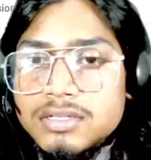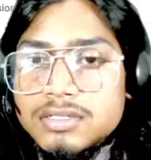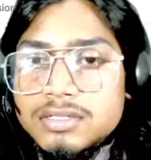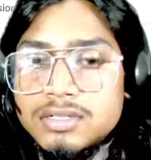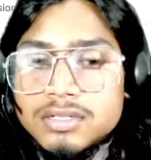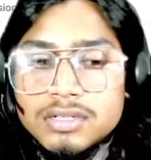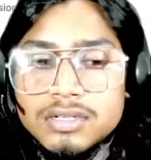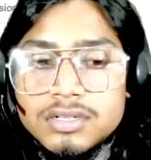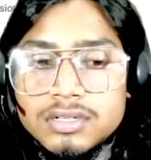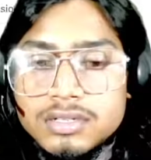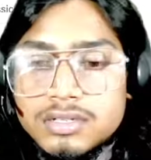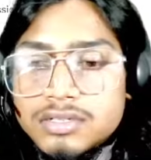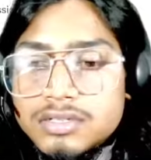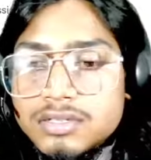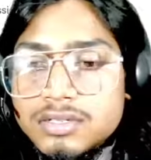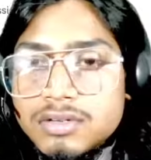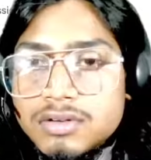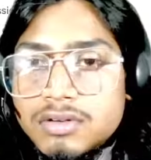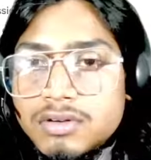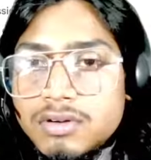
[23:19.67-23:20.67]

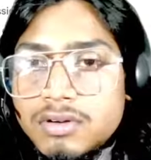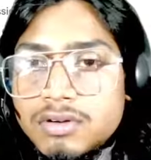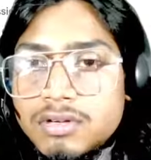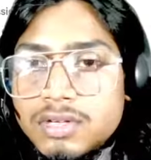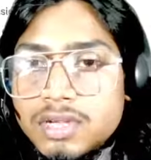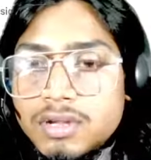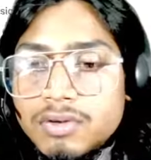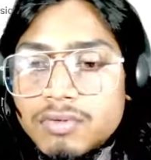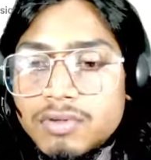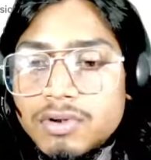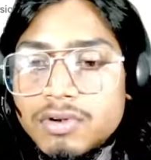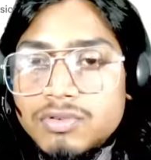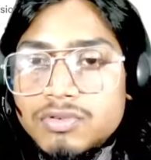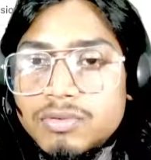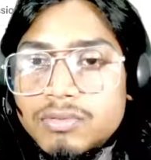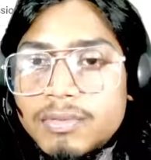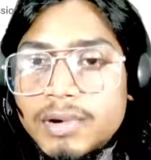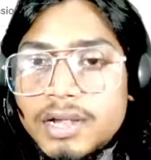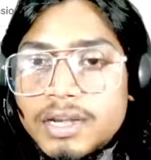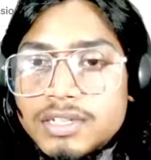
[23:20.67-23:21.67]
is not equal to
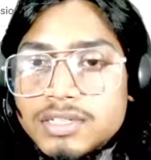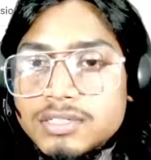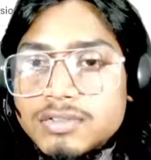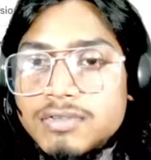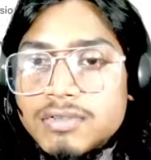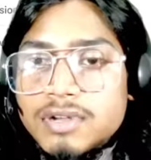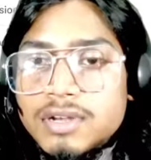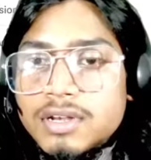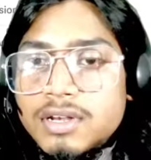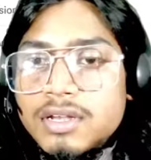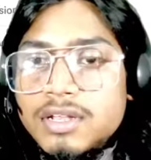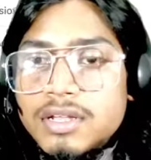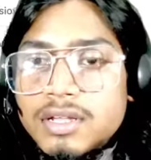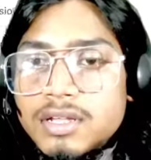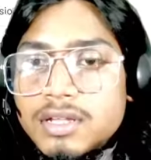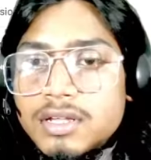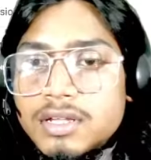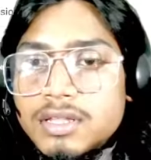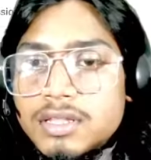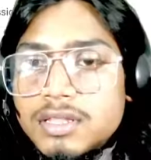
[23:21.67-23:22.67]
-1,
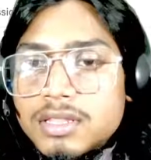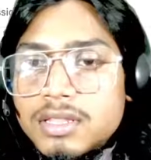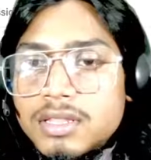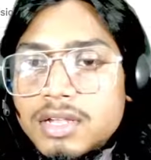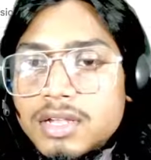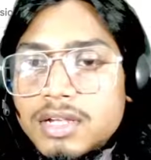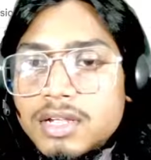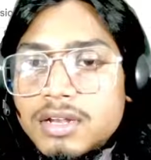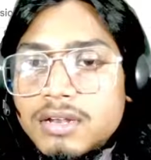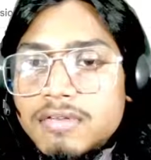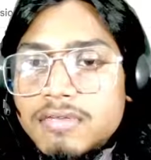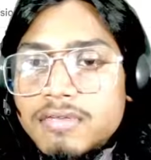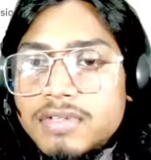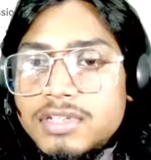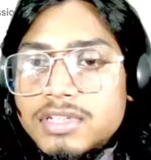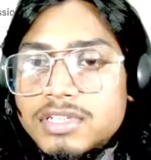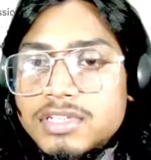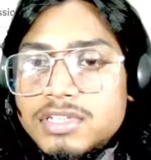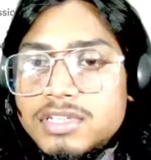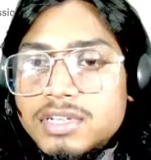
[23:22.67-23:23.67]
then we
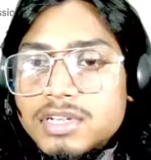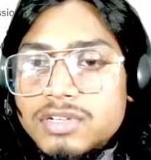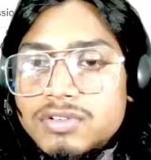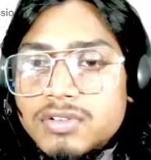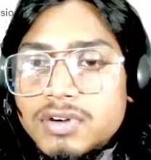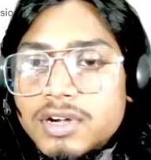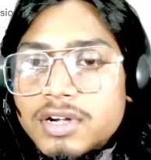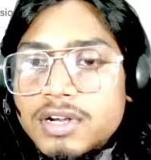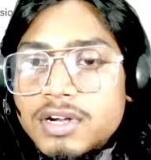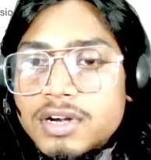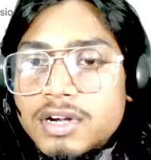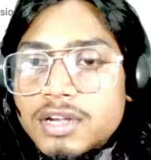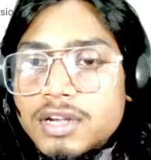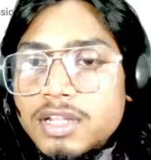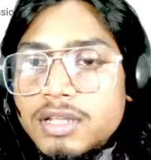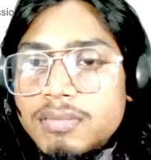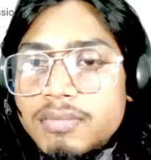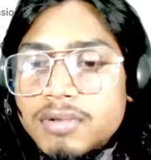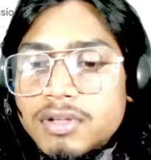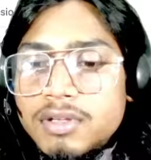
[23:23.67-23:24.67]
just need to return
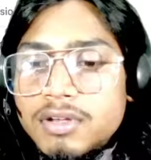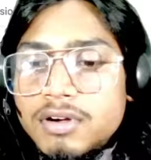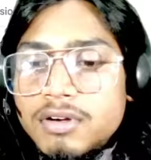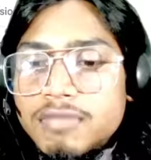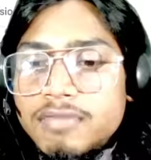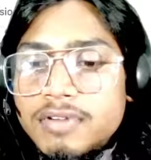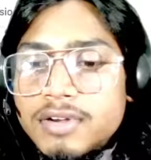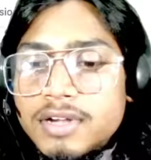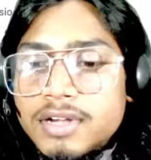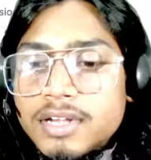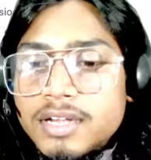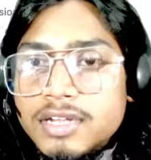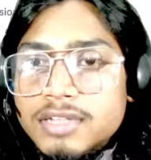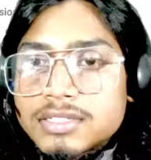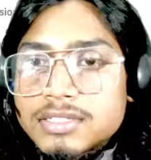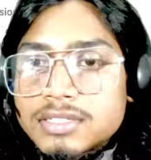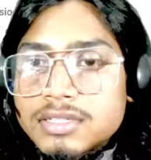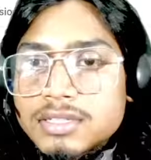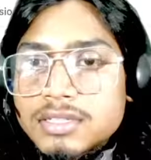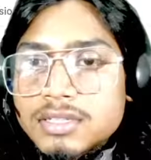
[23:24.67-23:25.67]
dp of
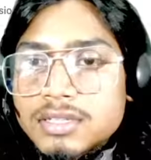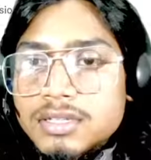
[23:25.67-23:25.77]
index,